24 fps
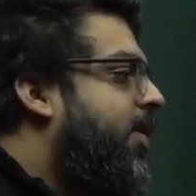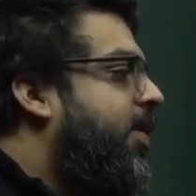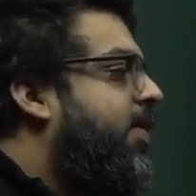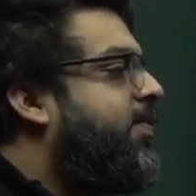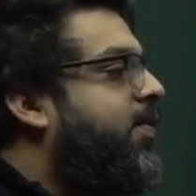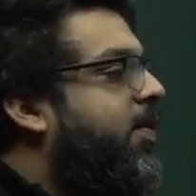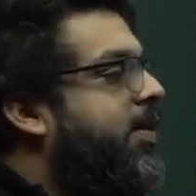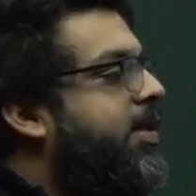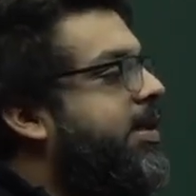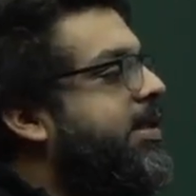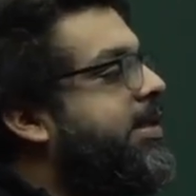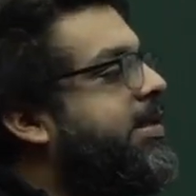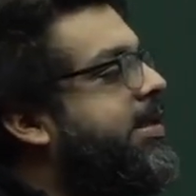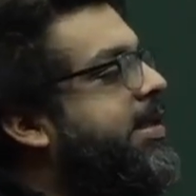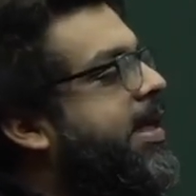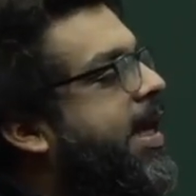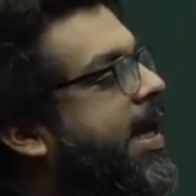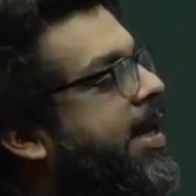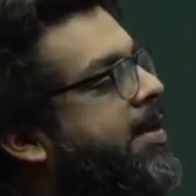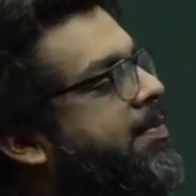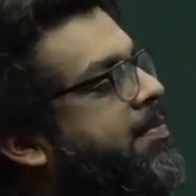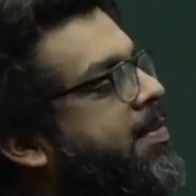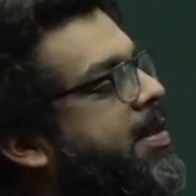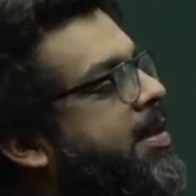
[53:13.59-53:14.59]
What is the
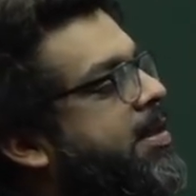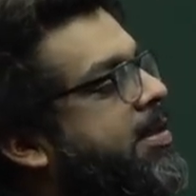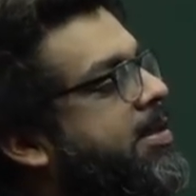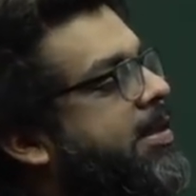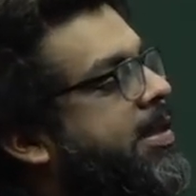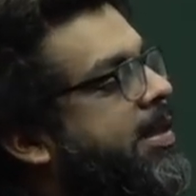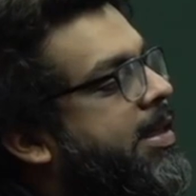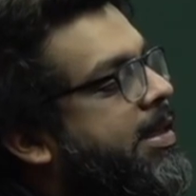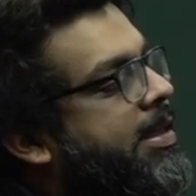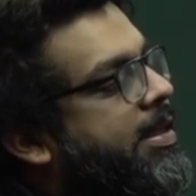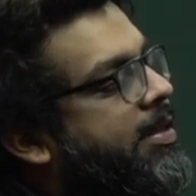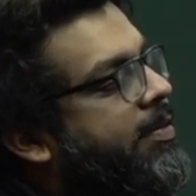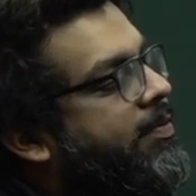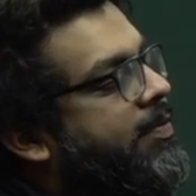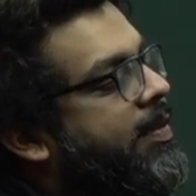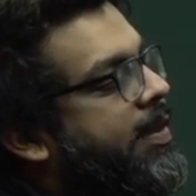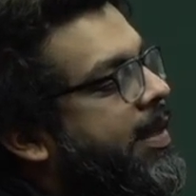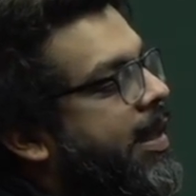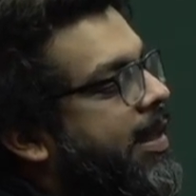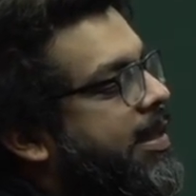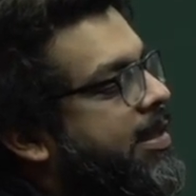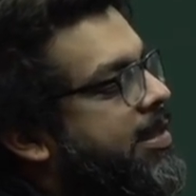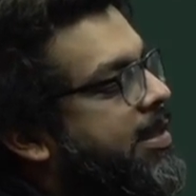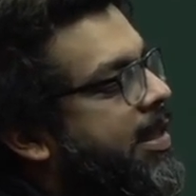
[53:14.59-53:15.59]
administrative,
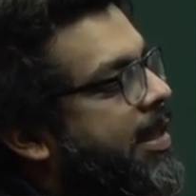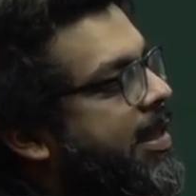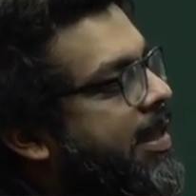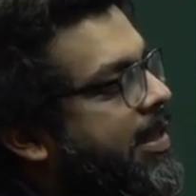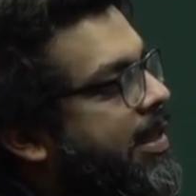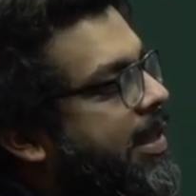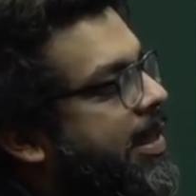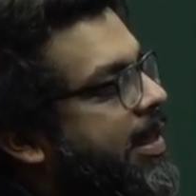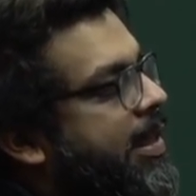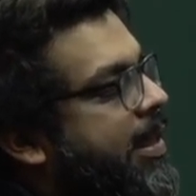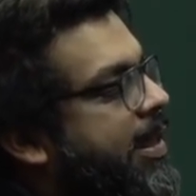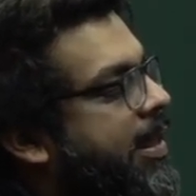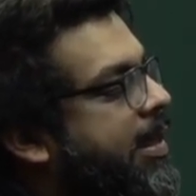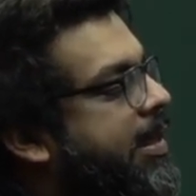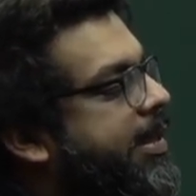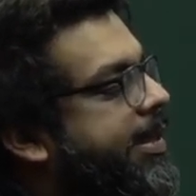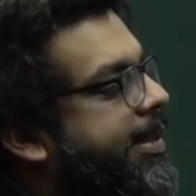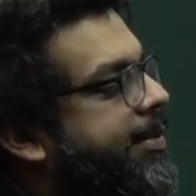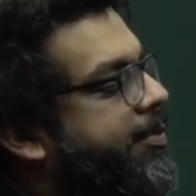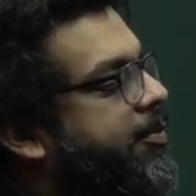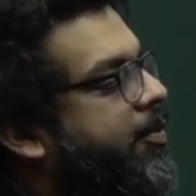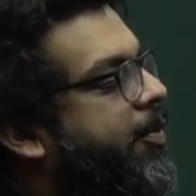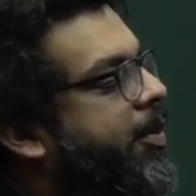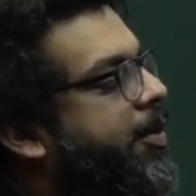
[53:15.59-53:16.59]
the HR and the legal
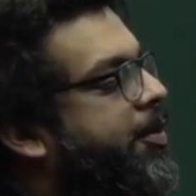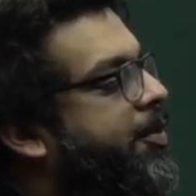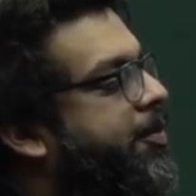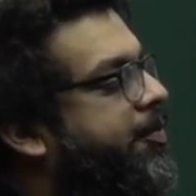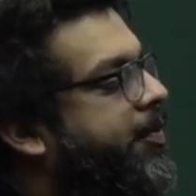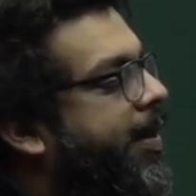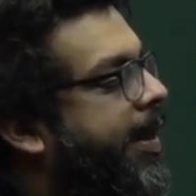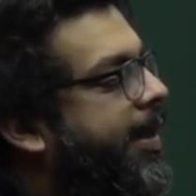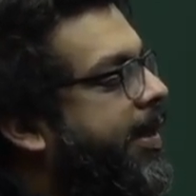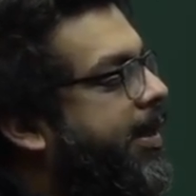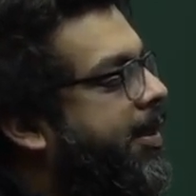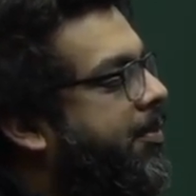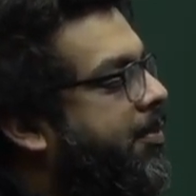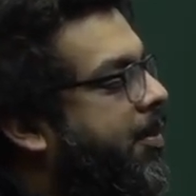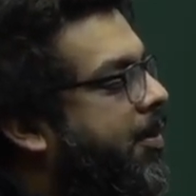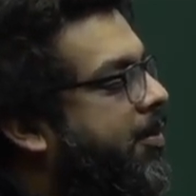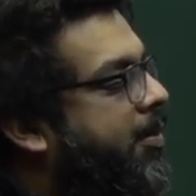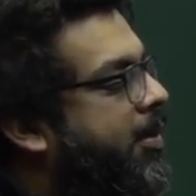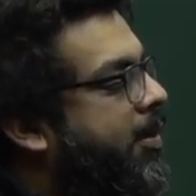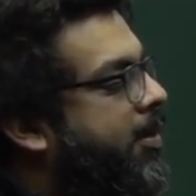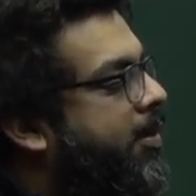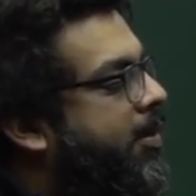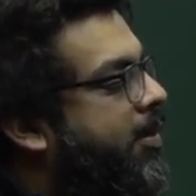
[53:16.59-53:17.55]
team going to fight about?